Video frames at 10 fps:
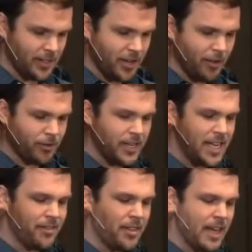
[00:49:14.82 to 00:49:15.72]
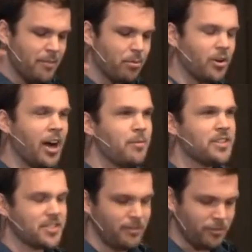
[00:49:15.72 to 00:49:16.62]
For even that
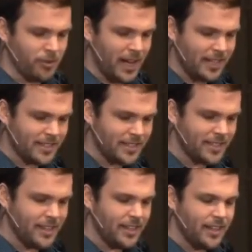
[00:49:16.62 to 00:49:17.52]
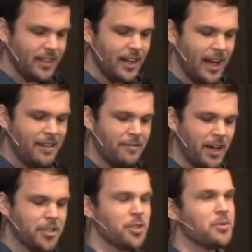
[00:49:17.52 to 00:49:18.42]
promise of rest I
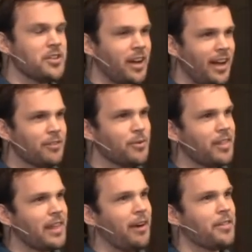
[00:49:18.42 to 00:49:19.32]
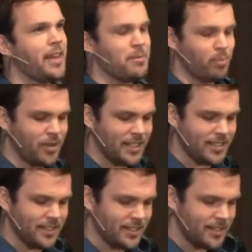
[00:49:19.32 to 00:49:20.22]
value not without thy
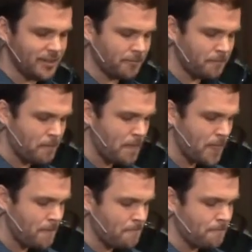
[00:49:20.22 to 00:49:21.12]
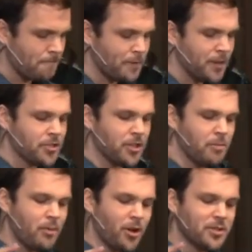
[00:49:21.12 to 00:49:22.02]
presence. So
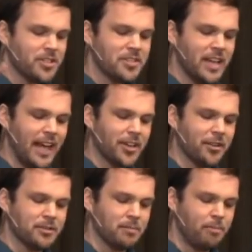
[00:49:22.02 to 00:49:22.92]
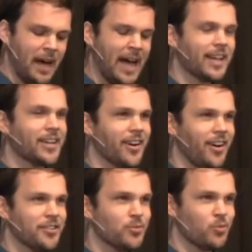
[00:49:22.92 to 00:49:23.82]
Moses echoes back
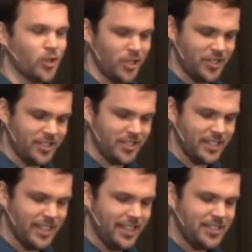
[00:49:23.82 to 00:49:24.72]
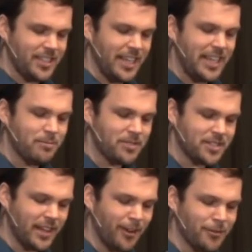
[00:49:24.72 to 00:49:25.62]
God's words to
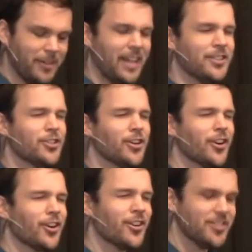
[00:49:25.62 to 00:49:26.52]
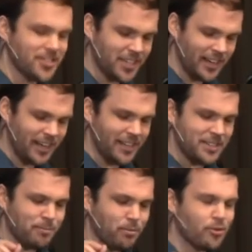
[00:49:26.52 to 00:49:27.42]
himself and turns God's
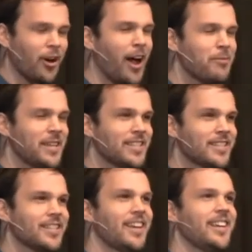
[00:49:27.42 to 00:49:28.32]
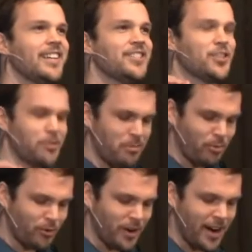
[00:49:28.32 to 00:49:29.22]
promise into a
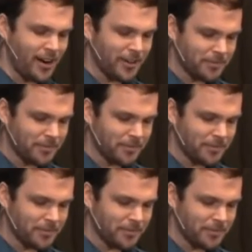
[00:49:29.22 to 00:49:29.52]
prayer.